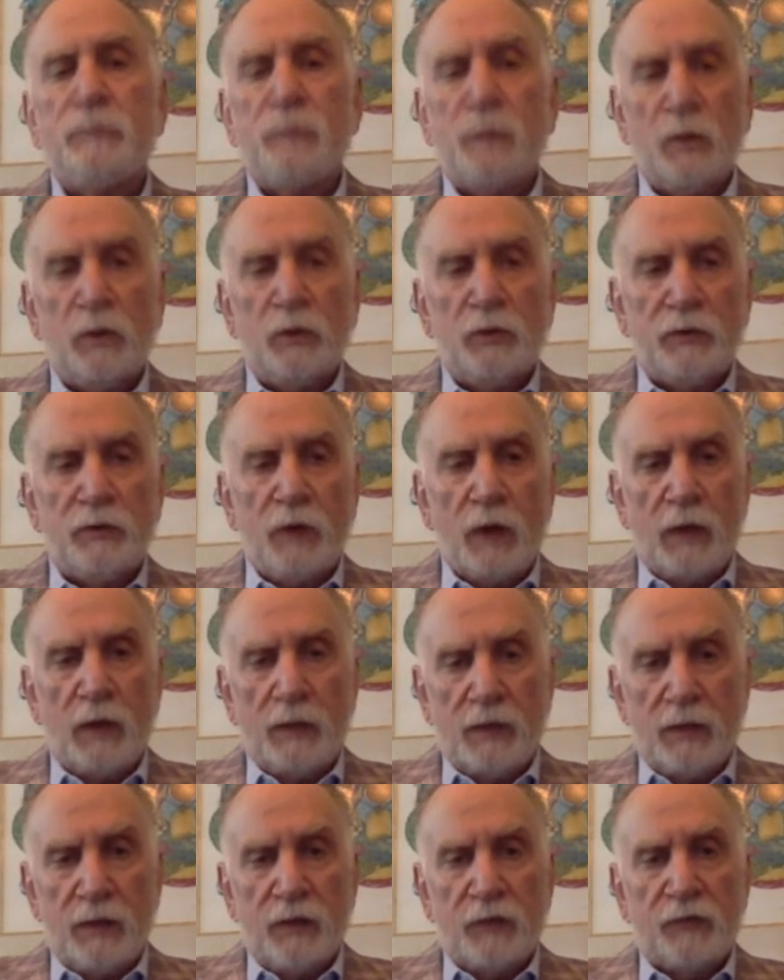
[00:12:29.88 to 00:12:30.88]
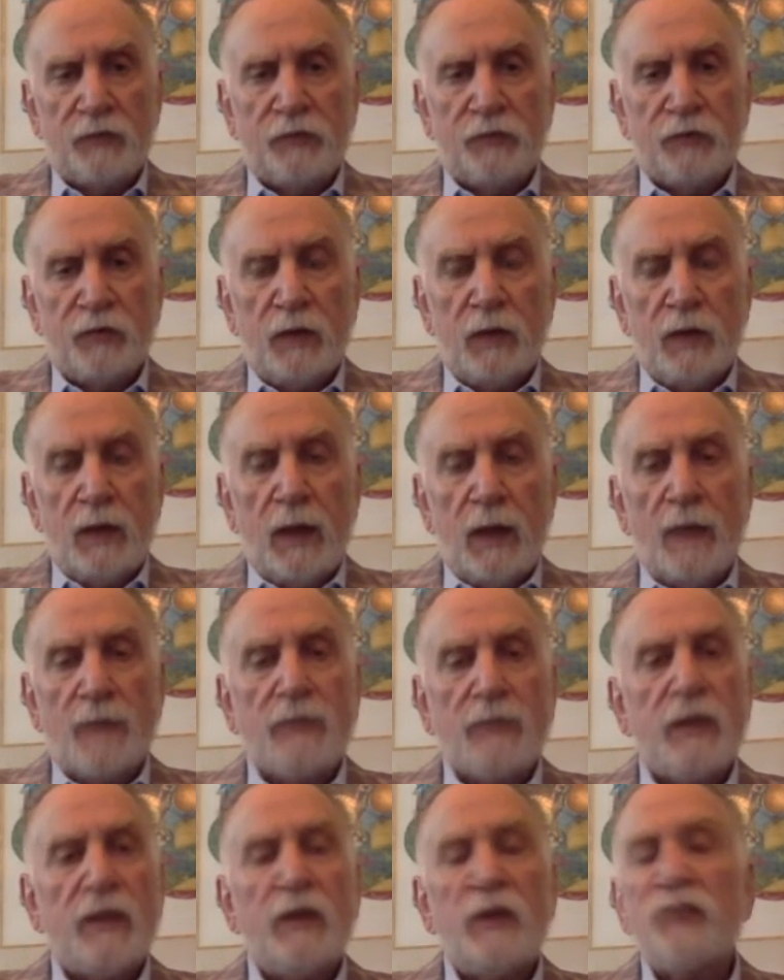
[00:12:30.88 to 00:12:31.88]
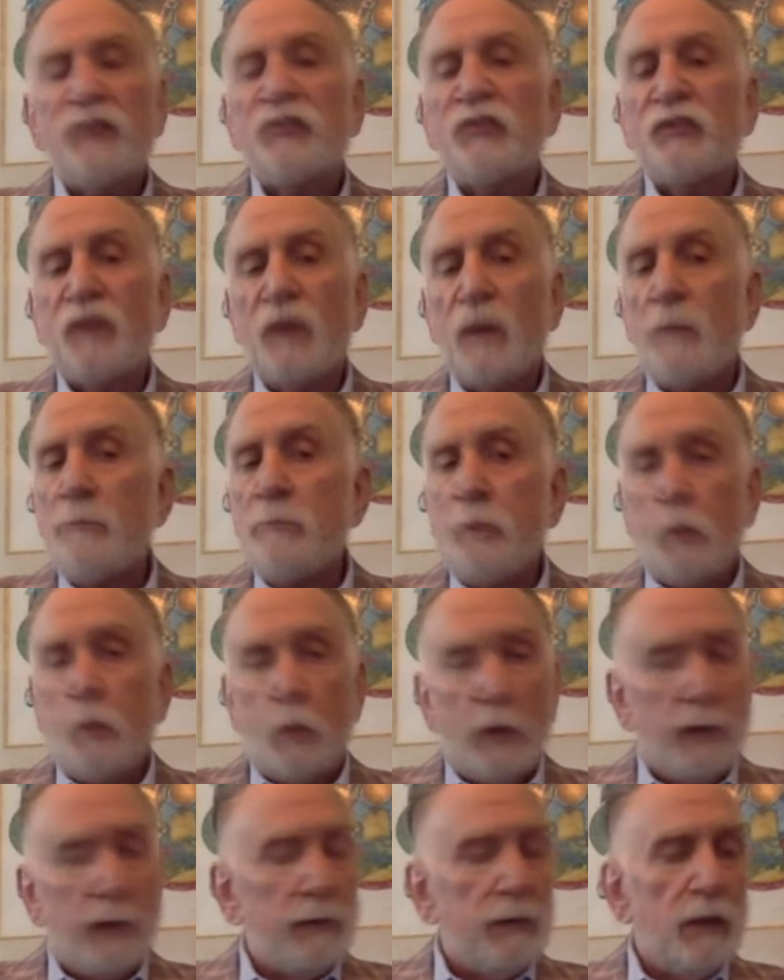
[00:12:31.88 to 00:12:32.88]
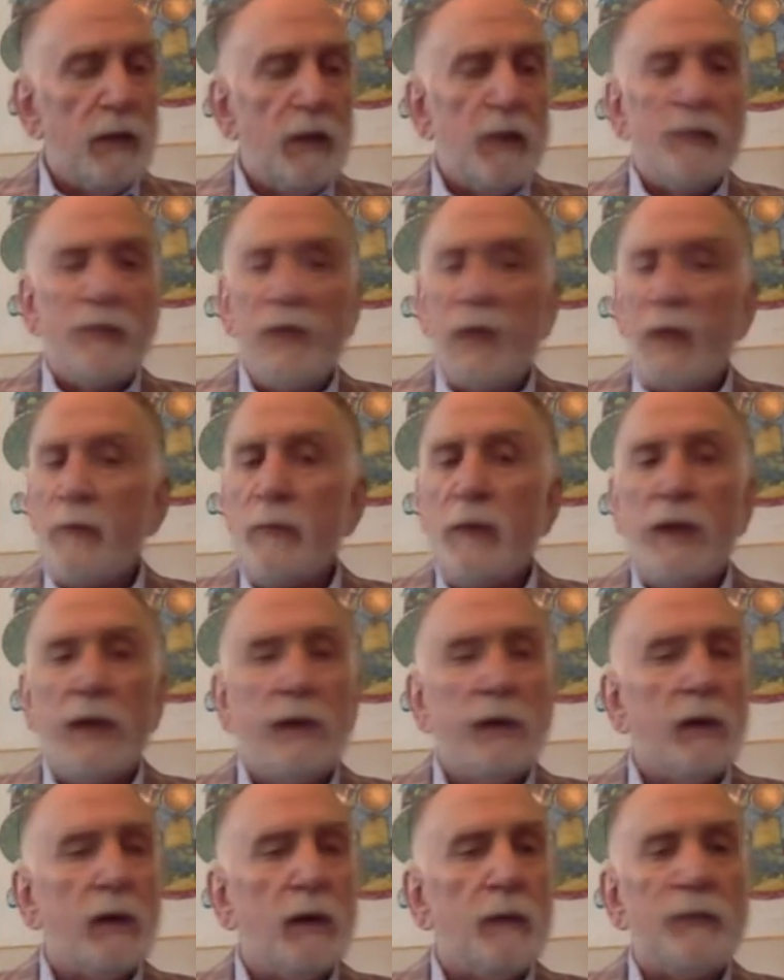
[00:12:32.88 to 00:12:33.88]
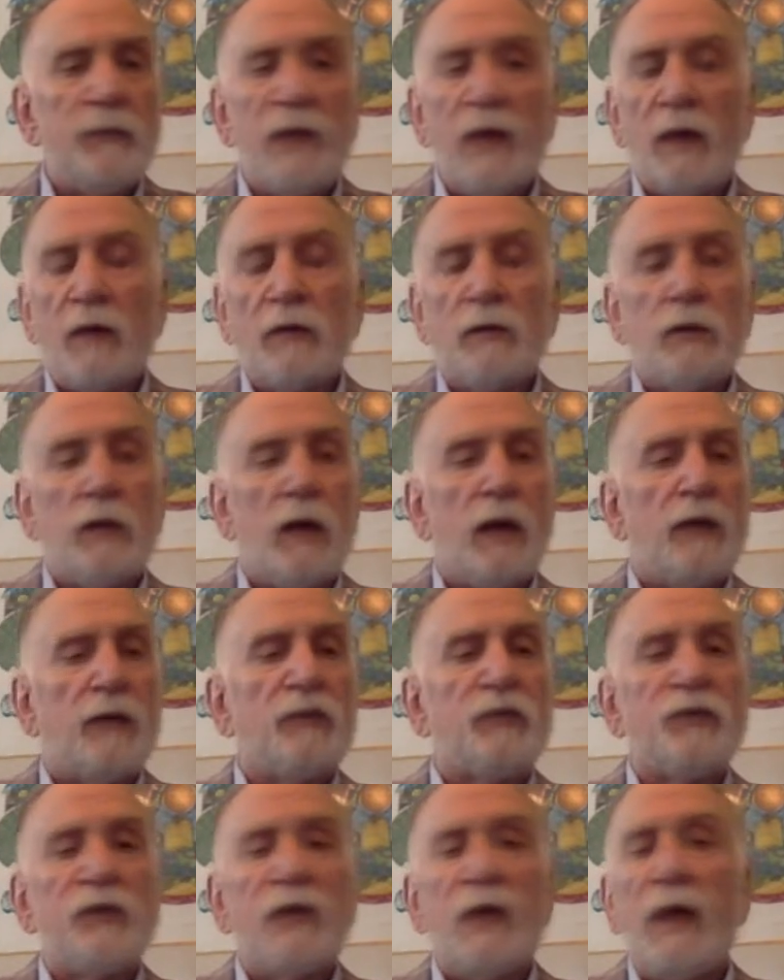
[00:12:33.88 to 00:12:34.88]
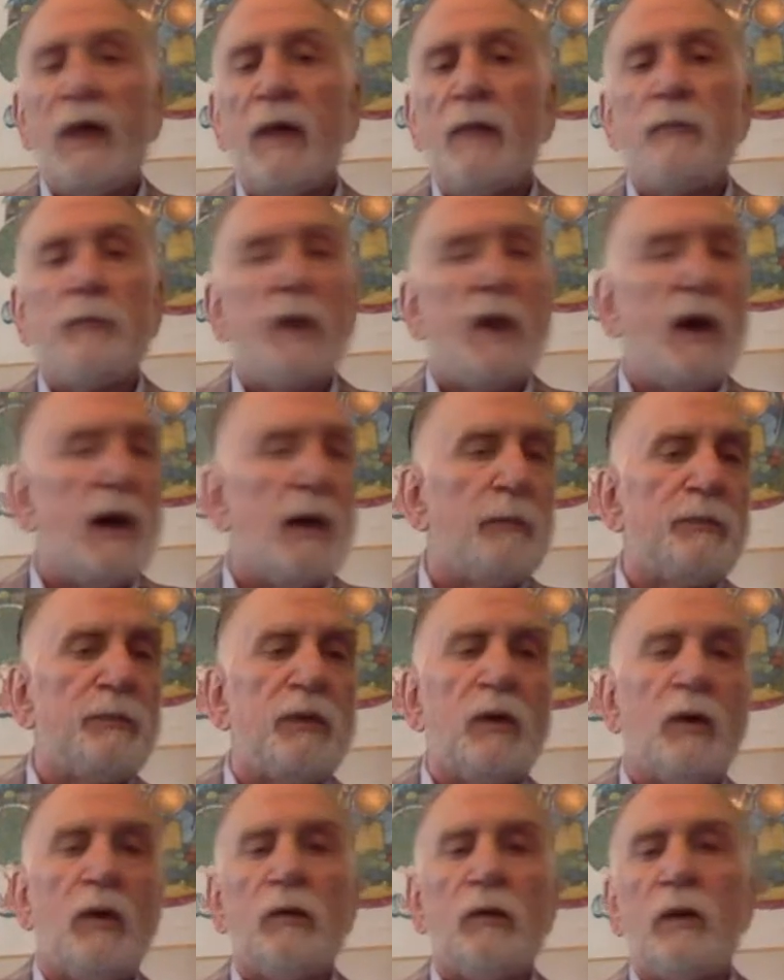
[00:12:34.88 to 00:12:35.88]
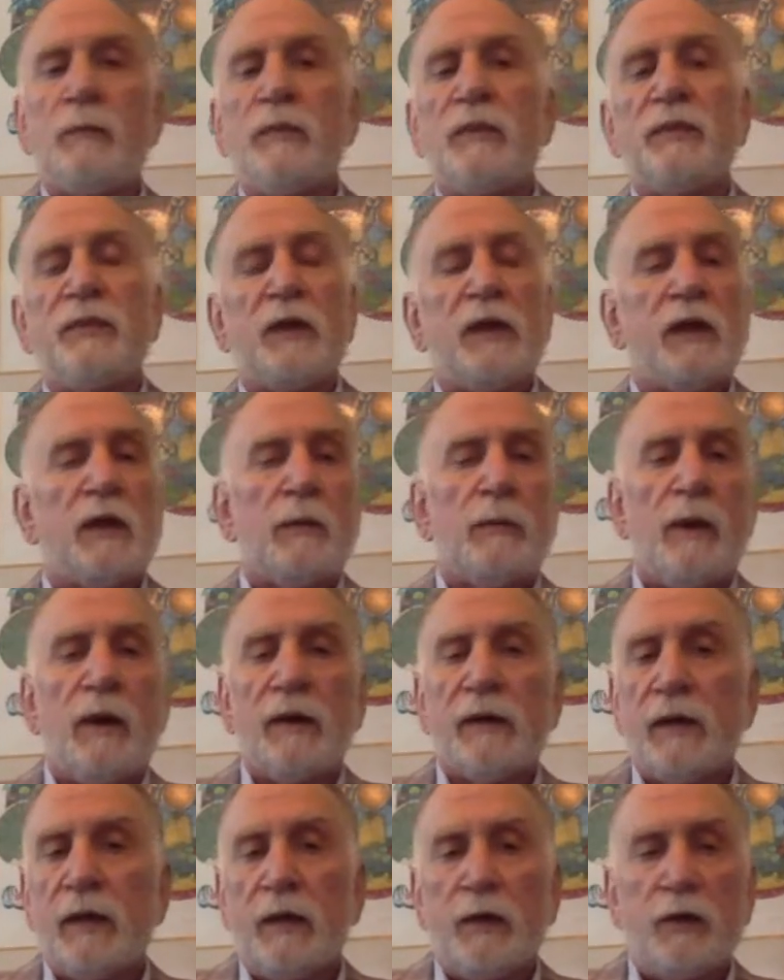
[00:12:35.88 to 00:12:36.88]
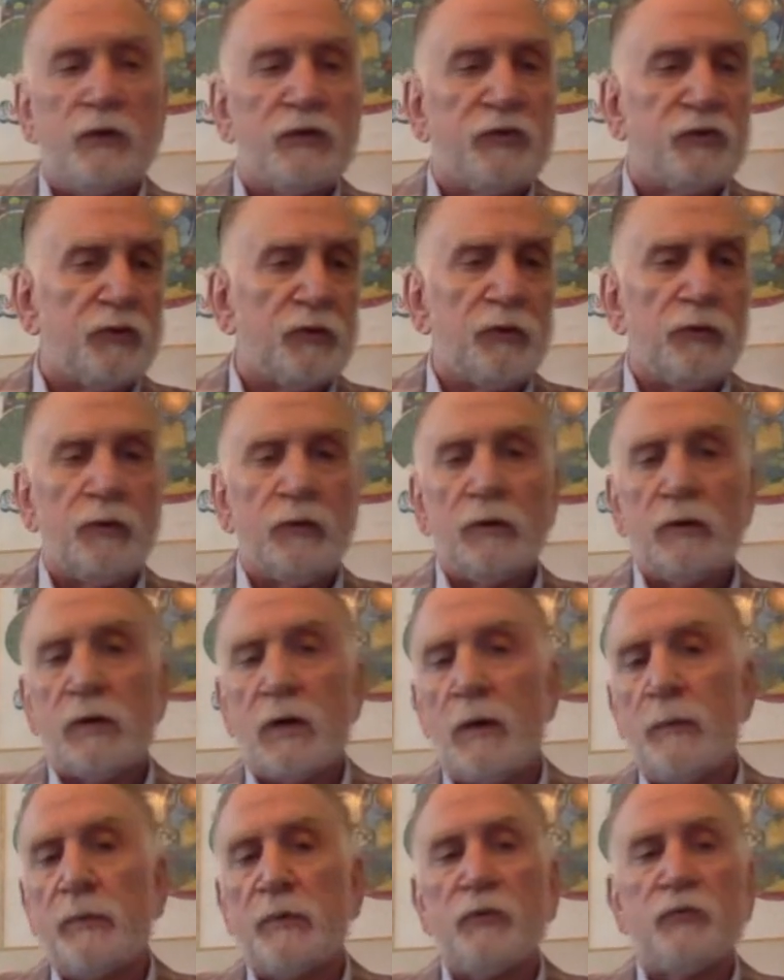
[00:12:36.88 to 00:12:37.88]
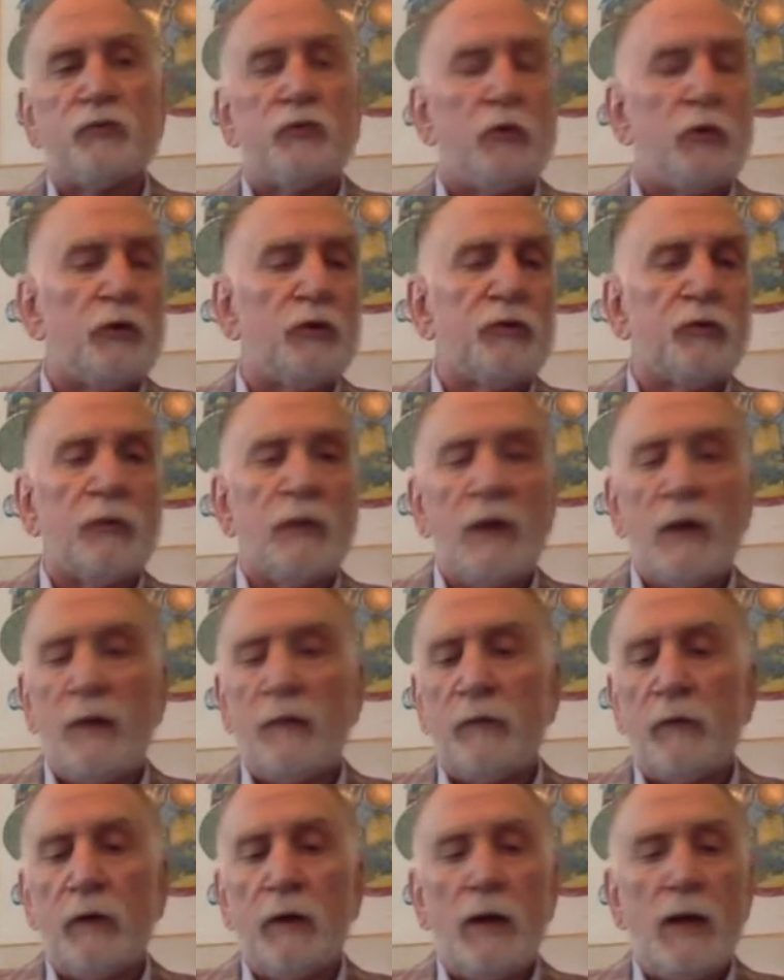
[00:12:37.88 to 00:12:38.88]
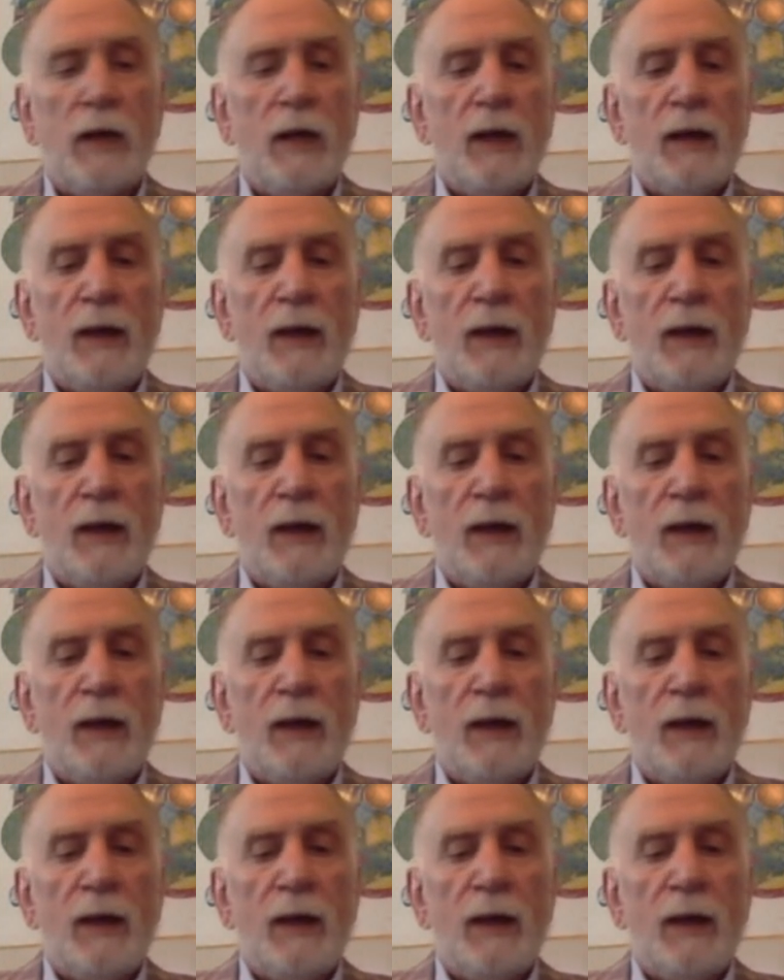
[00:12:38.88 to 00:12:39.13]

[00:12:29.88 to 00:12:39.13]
build on this. And then at some point, they may come down the line and say, hey, Bob, you know, I've been thinking about getting a suit or a couple of shirts or whatever.